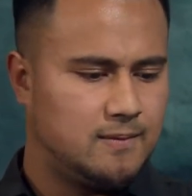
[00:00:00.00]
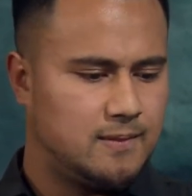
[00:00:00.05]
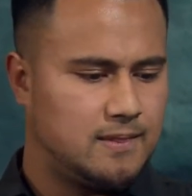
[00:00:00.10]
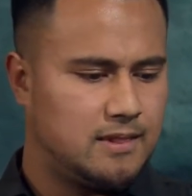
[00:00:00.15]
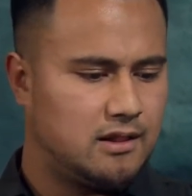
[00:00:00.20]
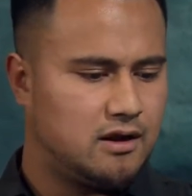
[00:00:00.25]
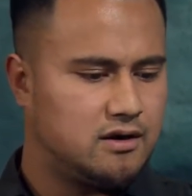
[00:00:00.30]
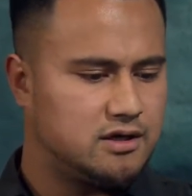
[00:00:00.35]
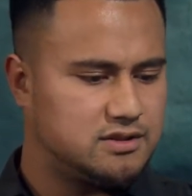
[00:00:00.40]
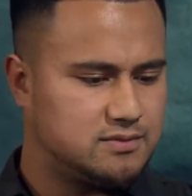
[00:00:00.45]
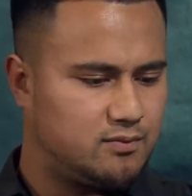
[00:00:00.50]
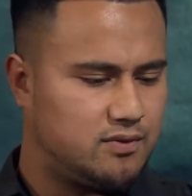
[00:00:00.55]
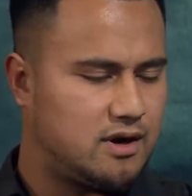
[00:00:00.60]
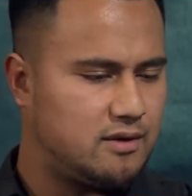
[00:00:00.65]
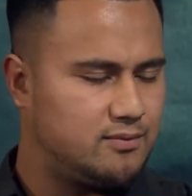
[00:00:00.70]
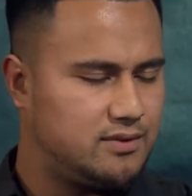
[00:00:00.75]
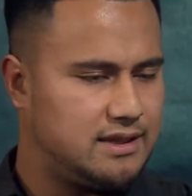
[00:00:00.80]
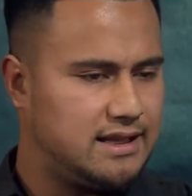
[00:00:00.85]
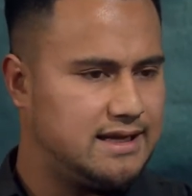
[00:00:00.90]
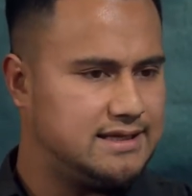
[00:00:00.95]
large
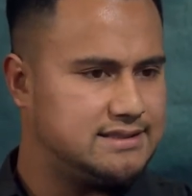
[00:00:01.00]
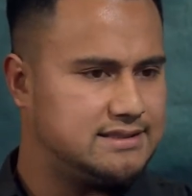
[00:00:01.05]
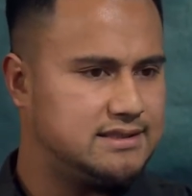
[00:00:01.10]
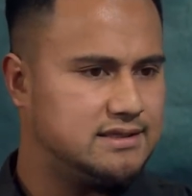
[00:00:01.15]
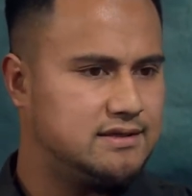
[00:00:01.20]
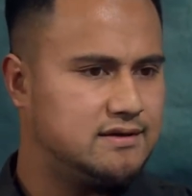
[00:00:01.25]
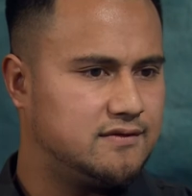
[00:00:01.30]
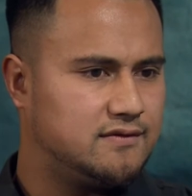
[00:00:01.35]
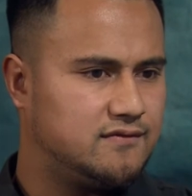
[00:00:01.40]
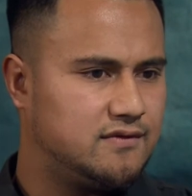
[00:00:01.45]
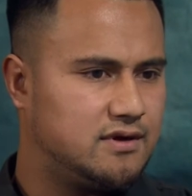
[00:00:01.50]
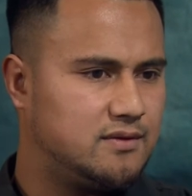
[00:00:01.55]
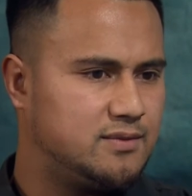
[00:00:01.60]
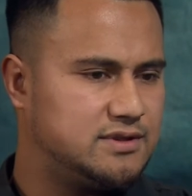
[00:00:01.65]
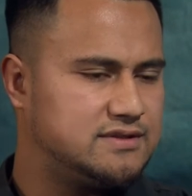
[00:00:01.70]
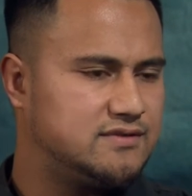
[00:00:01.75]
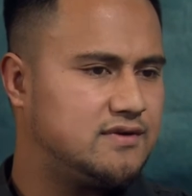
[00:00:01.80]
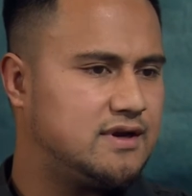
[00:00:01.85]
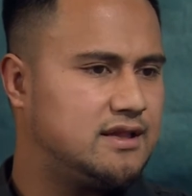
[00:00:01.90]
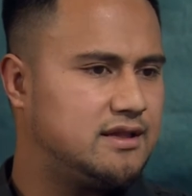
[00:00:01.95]
population of
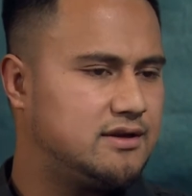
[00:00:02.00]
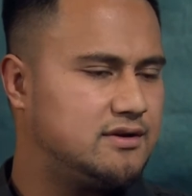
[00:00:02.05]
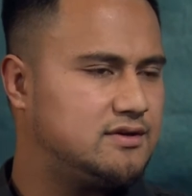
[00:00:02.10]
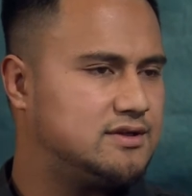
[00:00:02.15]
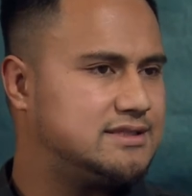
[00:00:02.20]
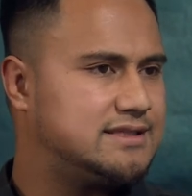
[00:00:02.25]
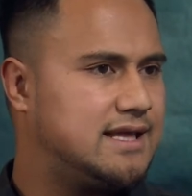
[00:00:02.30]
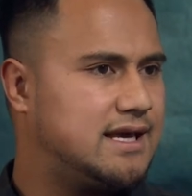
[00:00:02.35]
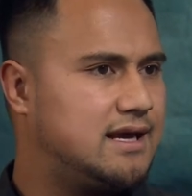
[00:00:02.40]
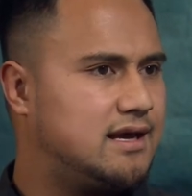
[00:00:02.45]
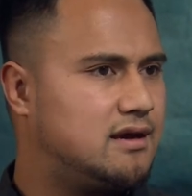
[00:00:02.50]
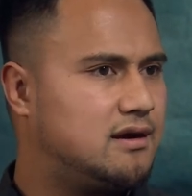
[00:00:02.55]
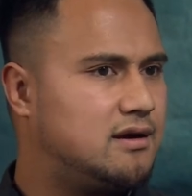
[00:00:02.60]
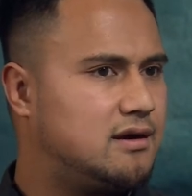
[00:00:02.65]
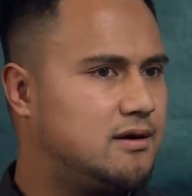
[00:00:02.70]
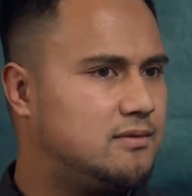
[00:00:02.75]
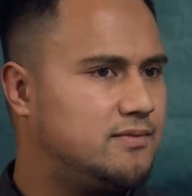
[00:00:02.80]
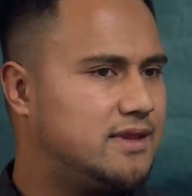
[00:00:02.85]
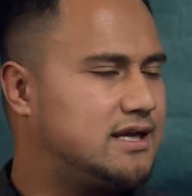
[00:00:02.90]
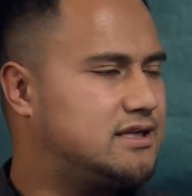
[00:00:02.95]
Pacific Islanders that
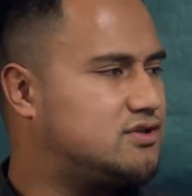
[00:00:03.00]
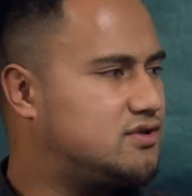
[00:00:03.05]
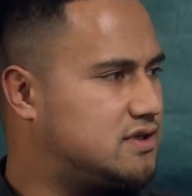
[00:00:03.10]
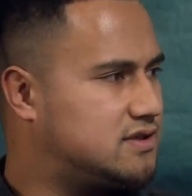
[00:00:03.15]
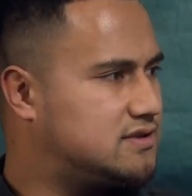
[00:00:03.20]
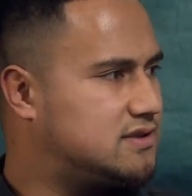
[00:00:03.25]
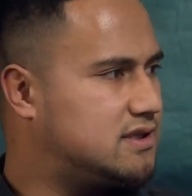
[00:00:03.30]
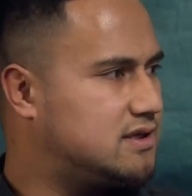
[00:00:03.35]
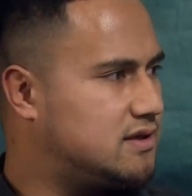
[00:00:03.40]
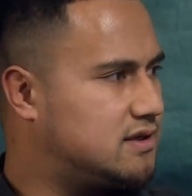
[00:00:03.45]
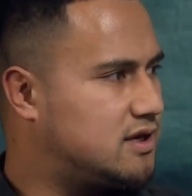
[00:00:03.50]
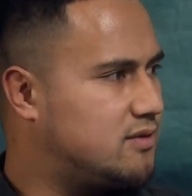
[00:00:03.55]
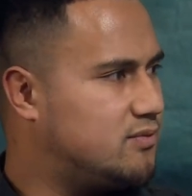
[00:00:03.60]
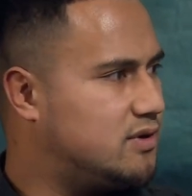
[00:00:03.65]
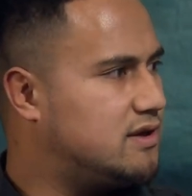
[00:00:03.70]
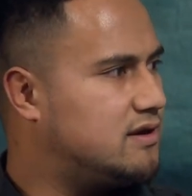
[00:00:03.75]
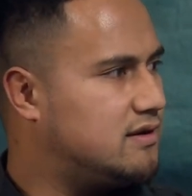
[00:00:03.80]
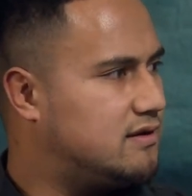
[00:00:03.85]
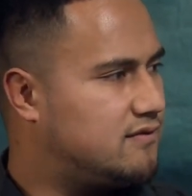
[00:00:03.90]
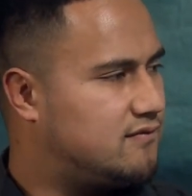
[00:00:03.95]
that trust the
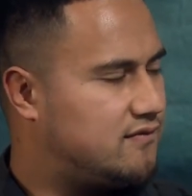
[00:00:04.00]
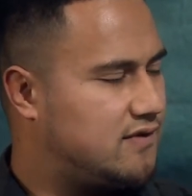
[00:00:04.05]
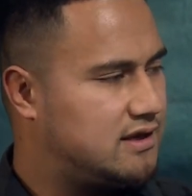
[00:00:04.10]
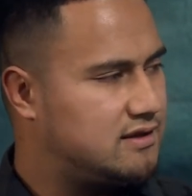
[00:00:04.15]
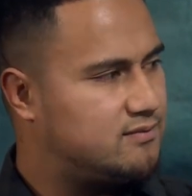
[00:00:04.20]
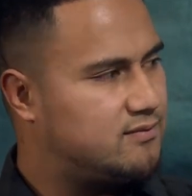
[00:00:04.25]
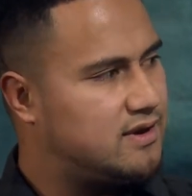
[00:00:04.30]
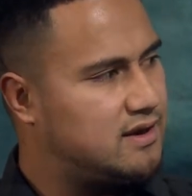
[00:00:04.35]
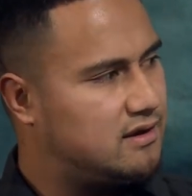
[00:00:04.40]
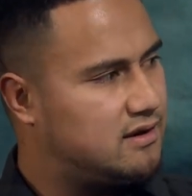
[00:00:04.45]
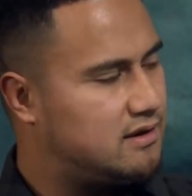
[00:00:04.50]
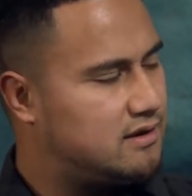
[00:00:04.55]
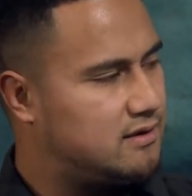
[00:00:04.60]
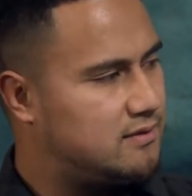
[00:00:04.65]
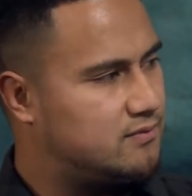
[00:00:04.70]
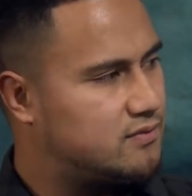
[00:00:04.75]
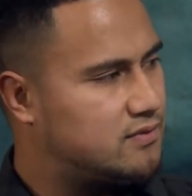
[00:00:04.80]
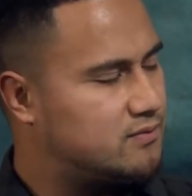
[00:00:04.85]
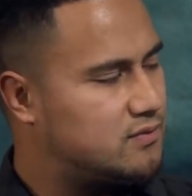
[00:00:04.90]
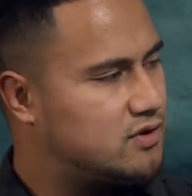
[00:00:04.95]
community faith
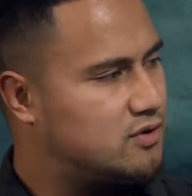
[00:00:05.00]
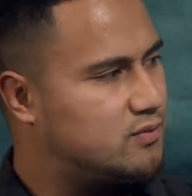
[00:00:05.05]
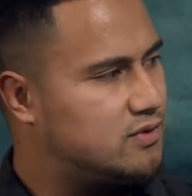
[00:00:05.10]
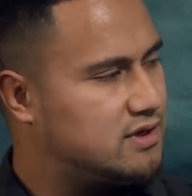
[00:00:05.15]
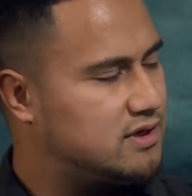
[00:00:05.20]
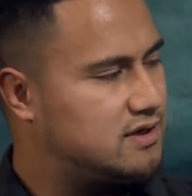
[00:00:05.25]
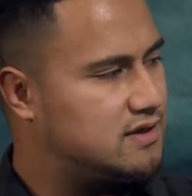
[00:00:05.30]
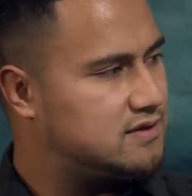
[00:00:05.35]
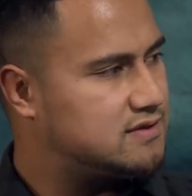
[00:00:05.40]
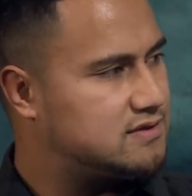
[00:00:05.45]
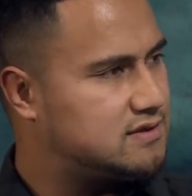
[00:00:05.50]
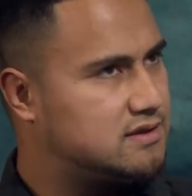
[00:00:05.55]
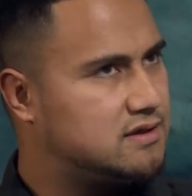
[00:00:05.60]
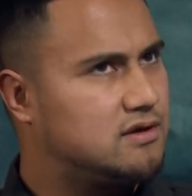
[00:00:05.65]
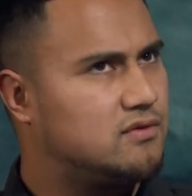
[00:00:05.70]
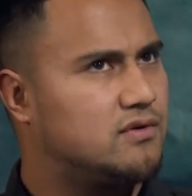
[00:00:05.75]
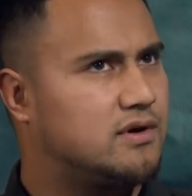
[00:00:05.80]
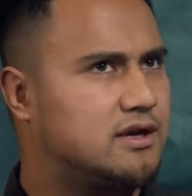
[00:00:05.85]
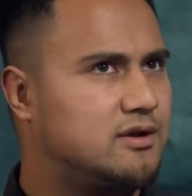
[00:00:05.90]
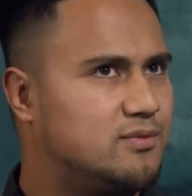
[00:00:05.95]
communities
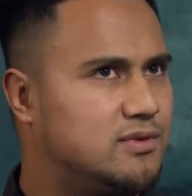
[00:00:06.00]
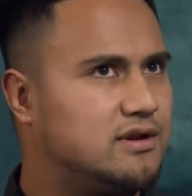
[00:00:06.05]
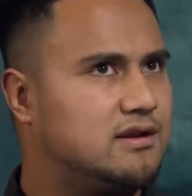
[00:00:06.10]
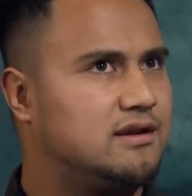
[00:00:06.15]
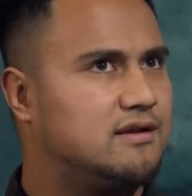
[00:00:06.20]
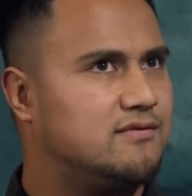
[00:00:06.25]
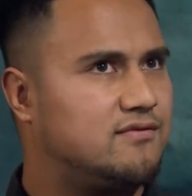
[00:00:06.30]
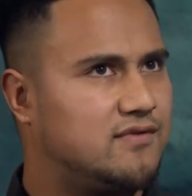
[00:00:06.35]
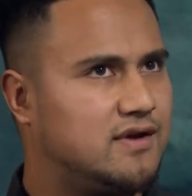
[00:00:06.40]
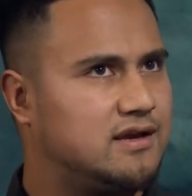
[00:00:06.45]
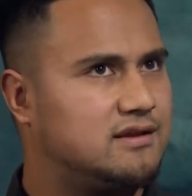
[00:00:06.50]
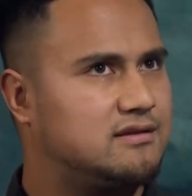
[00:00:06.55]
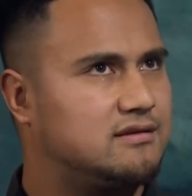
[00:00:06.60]
or community faith